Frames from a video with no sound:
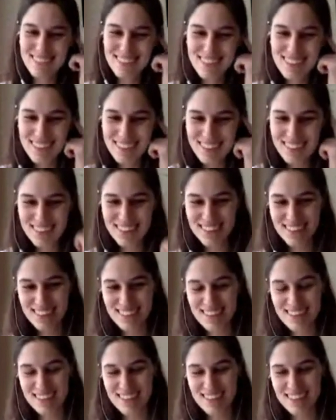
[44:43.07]

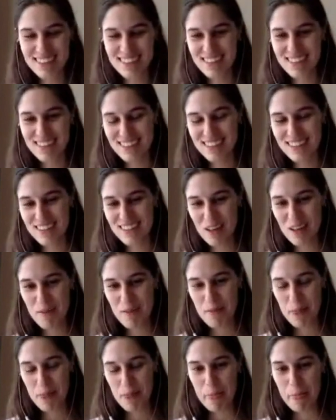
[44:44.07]

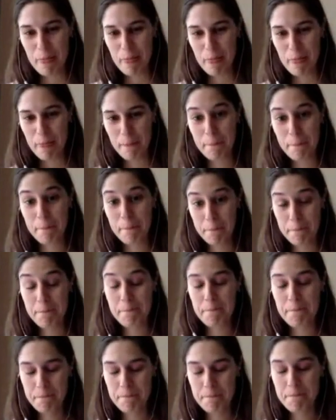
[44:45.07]

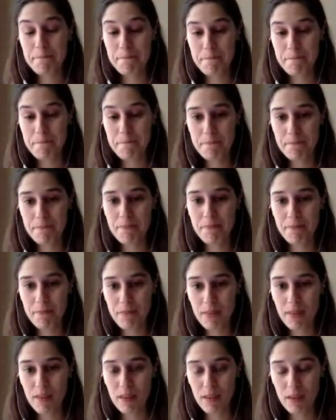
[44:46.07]

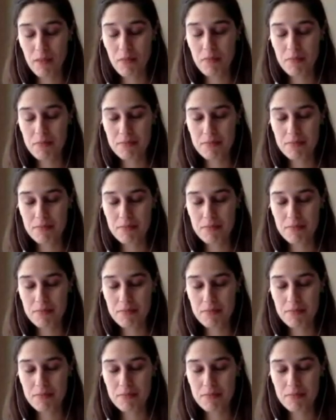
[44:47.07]
(silent)